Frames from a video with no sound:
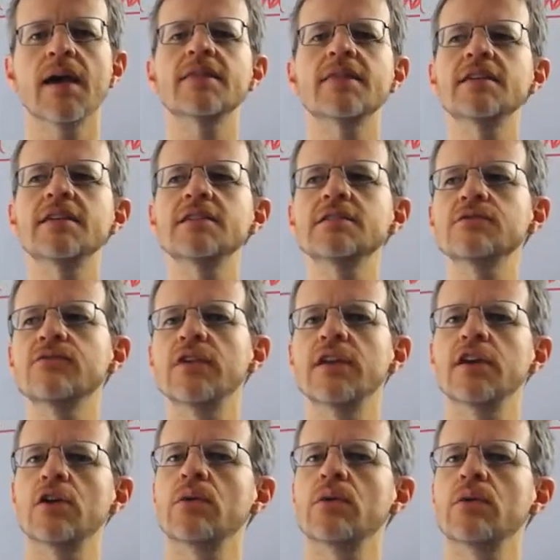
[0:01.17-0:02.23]
This
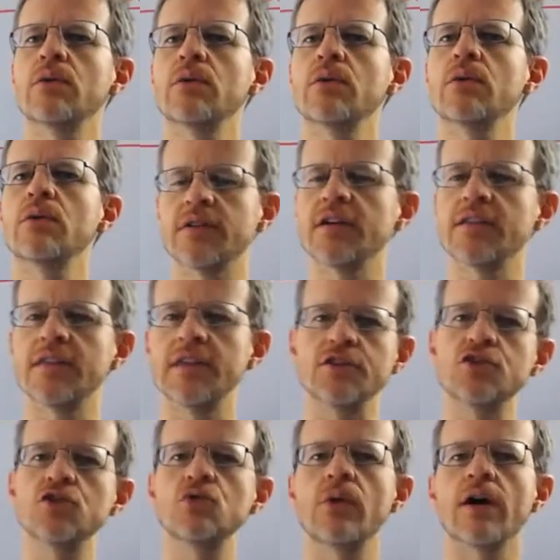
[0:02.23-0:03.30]
video is about the
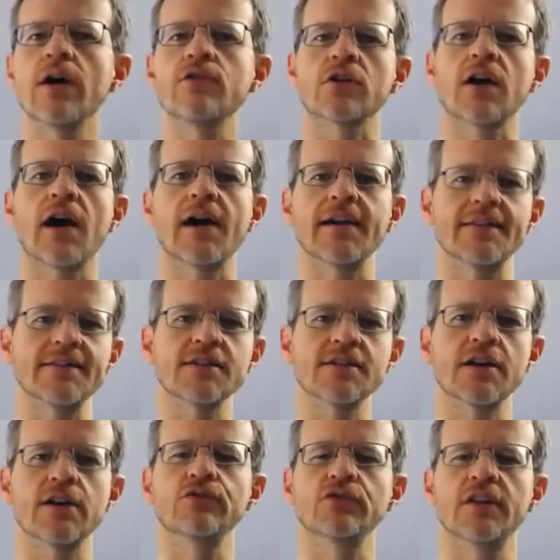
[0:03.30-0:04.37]
two other kinds
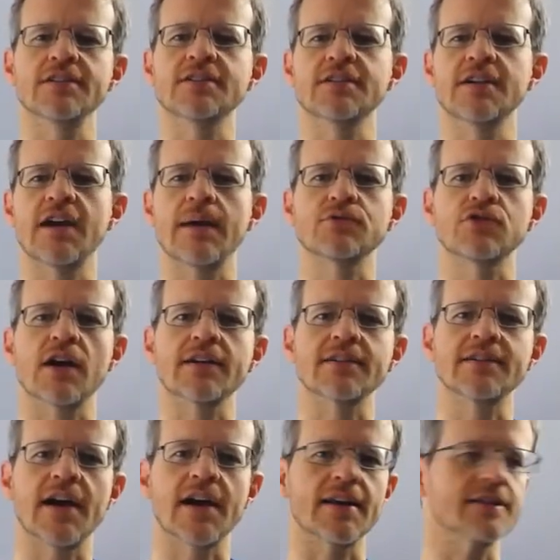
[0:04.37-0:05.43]
of list abstract
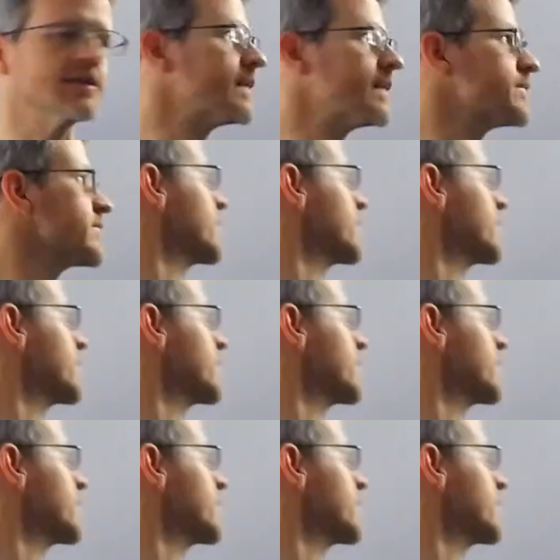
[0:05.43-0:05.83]
data types,